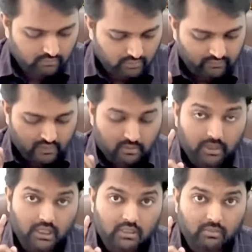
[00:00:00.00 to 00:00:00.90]

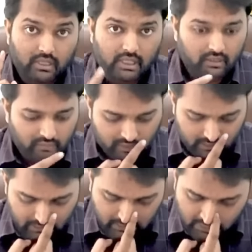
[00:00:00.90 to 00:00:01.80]
Investment is made
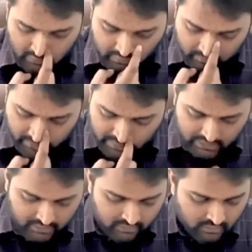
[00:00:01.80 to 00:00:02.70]
equally into 1 by 3